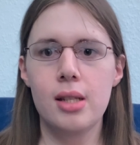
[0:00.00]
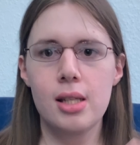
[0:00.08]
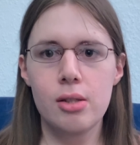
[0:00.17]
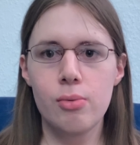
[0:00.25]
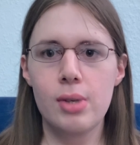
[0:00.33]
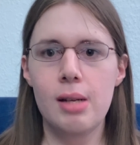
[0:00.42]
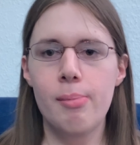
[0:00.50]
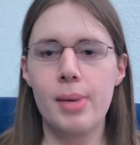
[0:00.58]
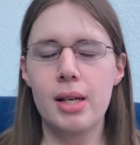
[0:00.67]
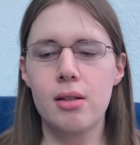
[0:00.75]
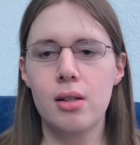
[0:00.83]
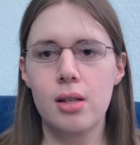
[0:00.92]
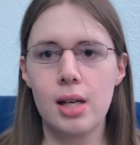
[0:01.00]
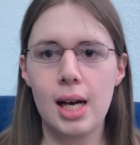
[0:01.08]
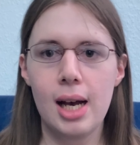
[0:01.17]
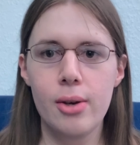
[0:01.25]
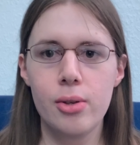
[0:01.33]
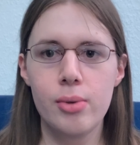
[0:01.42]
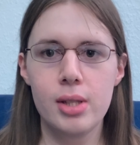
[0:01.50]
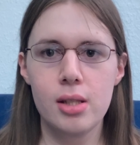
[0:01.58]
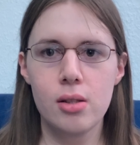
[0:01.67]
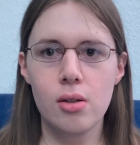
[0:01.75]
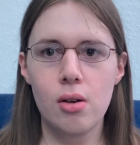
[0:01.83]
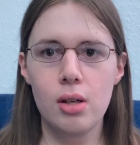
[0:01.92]
Doesn't really matter how you
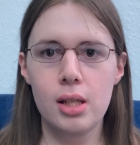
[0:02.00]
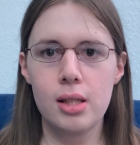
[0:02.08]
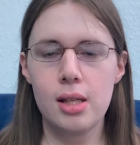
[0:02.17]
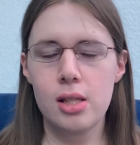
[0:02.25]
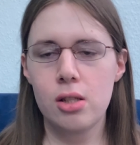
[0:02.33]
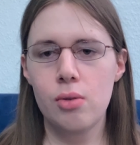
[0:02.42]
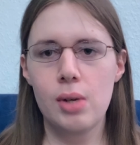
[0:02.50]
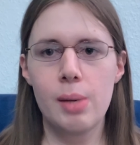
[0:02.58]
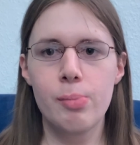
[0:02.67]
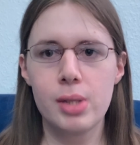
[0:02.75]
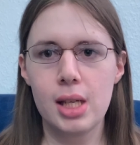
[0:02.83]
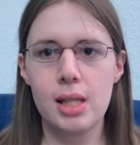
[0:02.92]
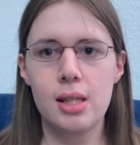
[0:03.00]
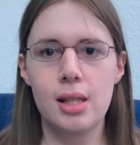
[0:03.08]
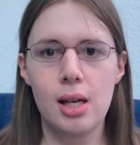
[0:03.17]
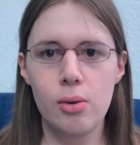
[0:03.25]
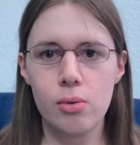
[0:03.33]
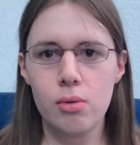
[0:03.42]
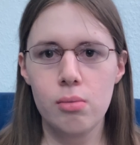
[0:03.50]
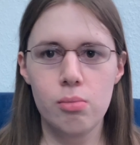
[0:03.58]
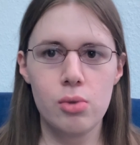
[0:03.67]
install it. There's no upside down.